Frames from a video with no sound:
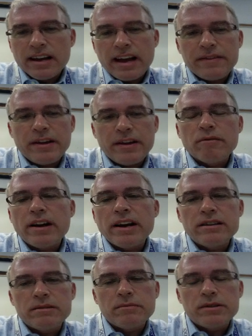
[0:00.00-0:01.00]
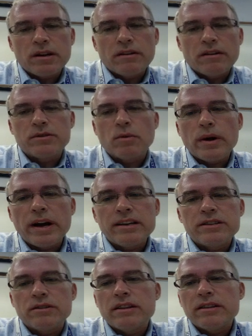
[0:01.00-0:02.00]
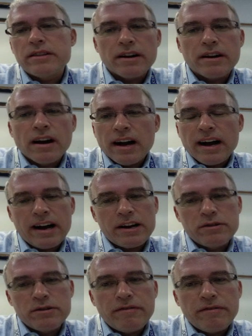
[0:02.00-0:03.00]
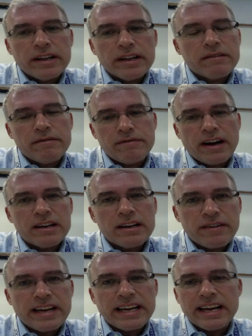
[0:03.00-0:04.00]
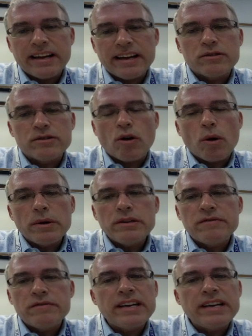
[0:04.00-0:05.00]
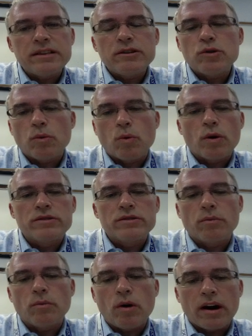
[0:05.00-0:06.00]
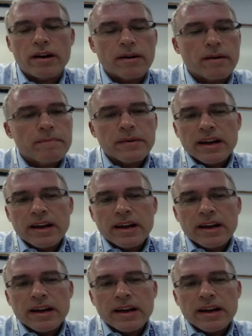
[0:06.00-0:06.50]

And they arrange themselves in a way so that their hydrophilic phosphate ends are always facing towards the water.